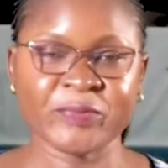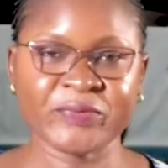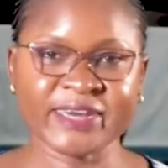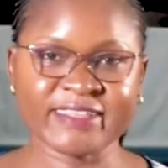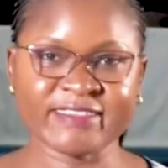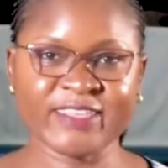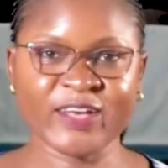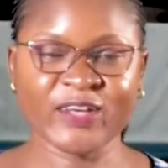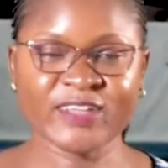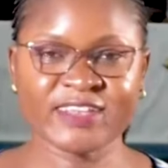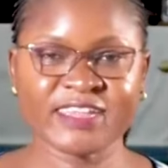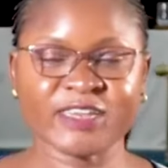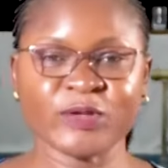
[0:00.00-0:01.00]
Praise
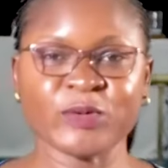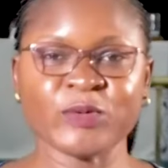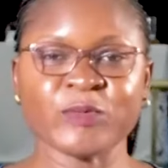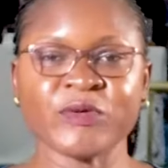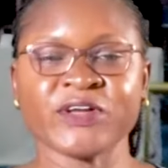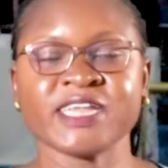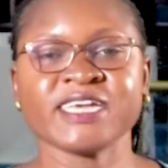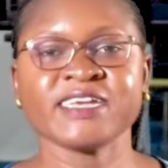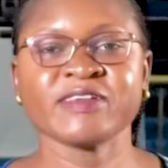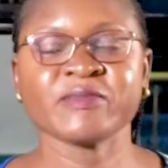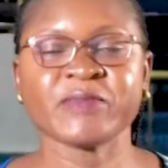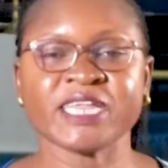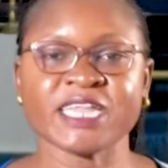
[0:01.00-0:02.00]
God and good morning.
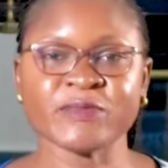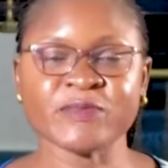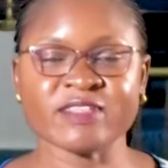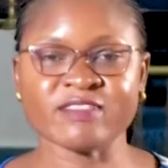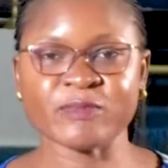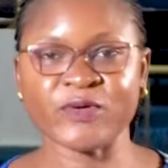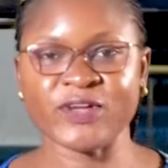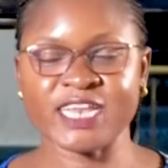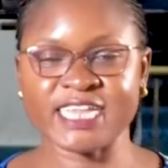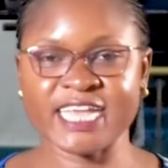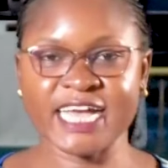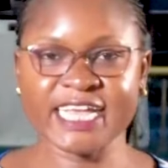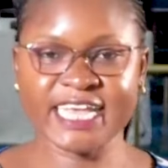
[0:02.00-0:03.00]
My name is Molly
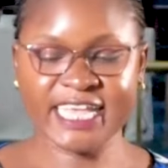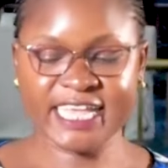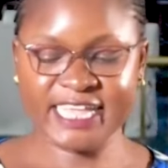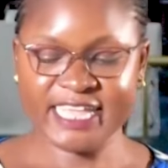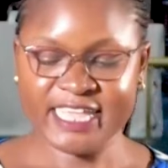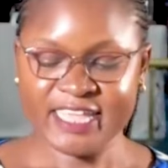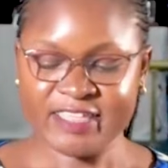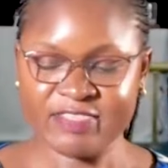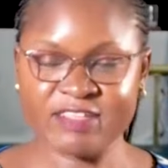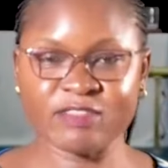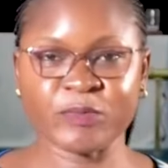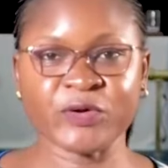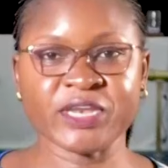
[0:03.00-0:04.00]
Nyange.
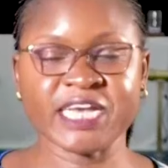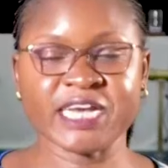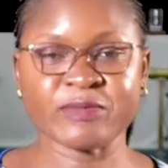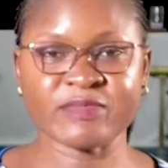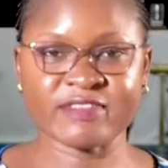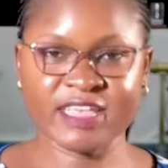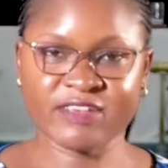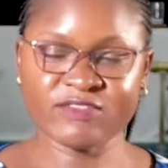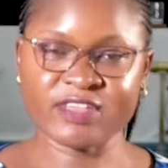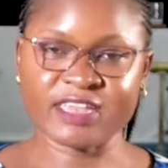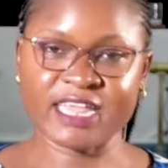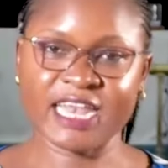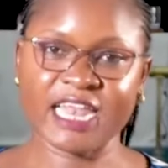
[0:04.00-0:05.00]
This morning I'm saved
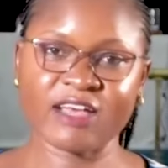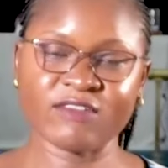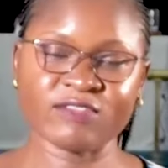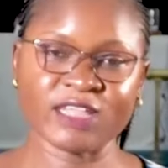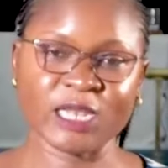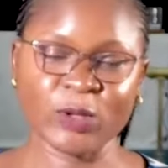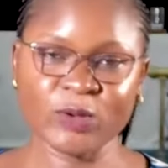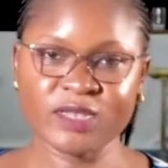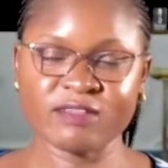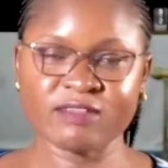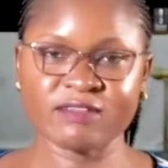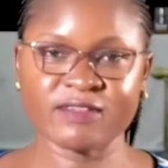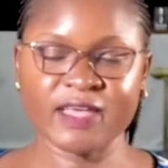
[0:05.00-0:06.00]
and I love the Lord.
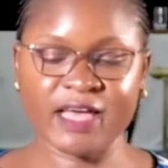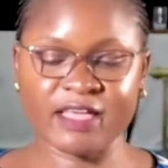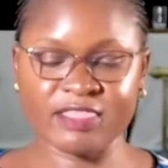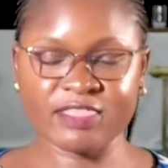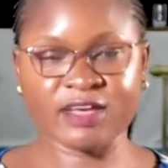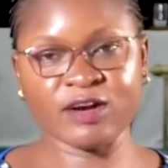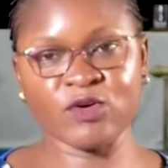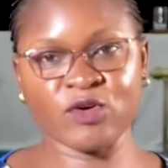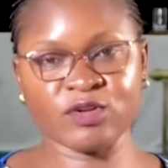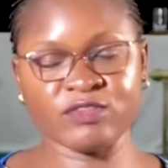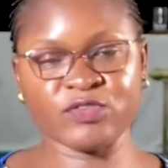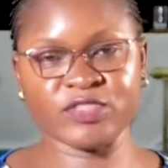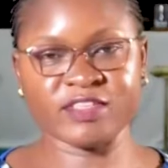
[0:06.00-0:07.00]
I thank
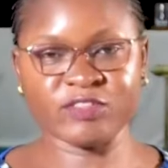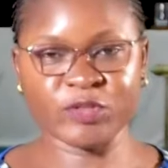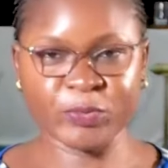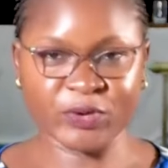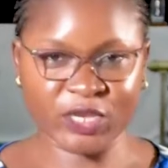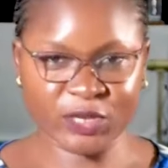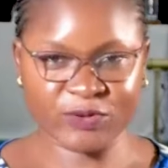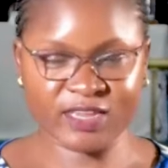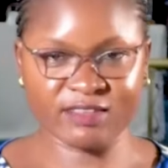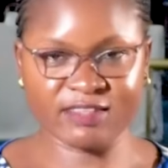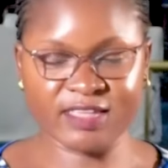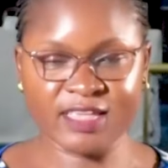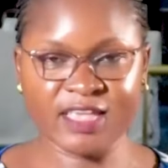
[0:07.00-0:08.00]
God for this
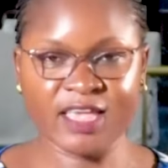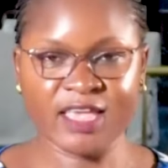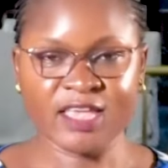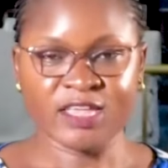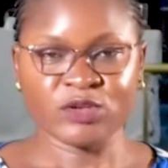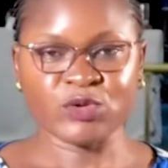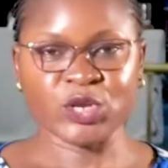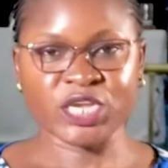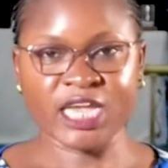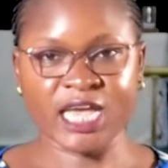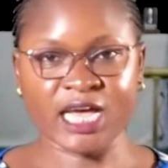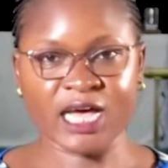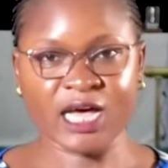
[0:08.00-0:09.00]
opportunity to
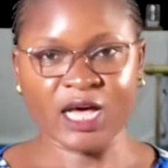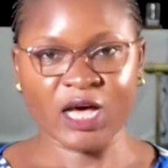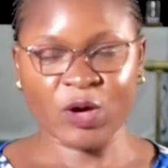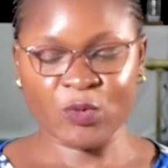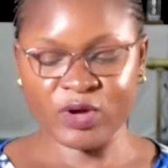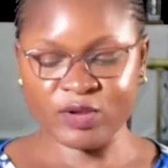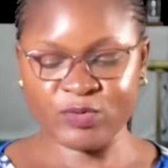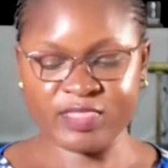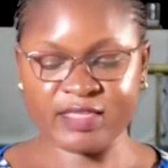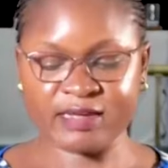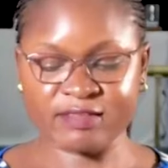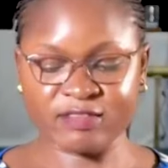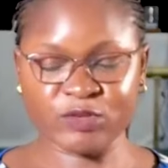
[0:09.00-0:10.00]
share a word with
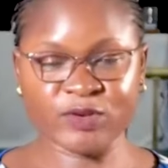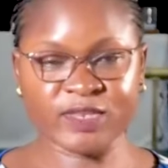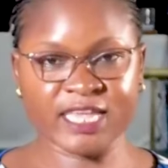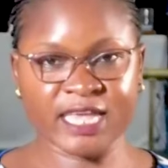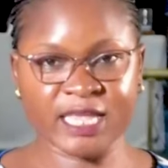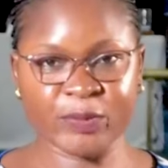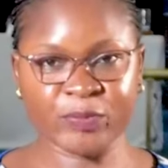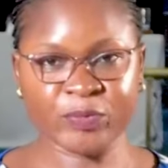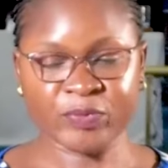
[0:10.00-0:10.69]
us today.